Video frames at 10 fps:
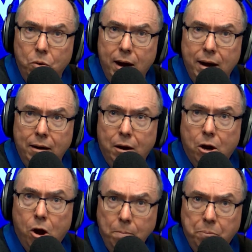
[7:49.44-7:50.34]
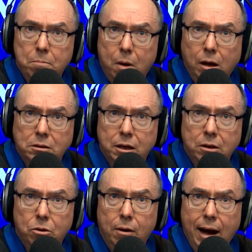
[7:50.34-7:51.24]
are compromised
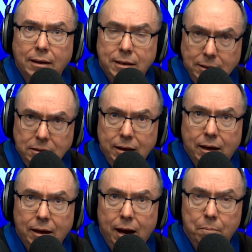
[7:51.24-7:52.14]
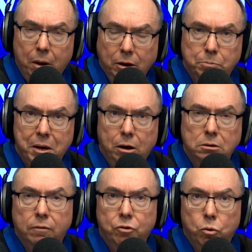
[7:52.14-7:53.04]
in your artistic approach
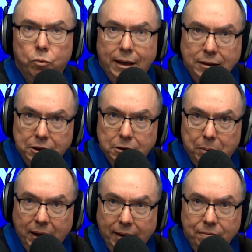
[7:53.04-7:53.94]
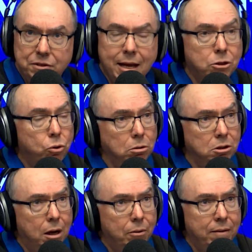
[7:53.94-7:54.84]
because of your religious beliefs, that's
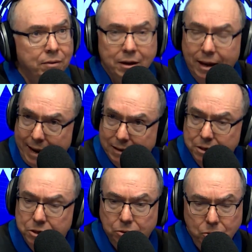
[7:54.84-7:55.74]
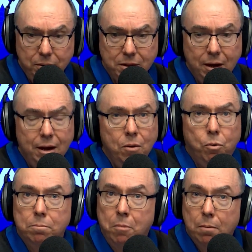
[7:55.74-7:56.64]
also even mm. connected to with
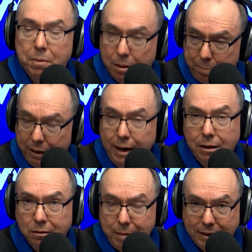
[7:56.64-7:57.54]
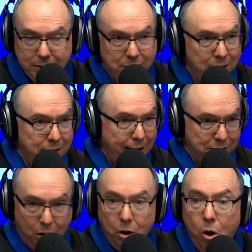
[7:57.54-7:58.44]
what might be a political message in
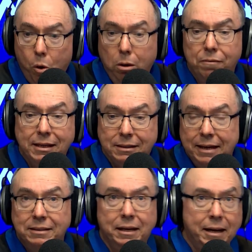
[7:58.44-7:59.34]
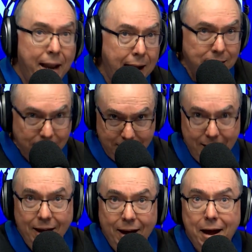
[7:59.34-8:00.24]
there. So all of these things are connected.
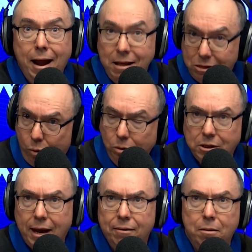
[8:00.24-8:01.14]
Uh, any thoughts here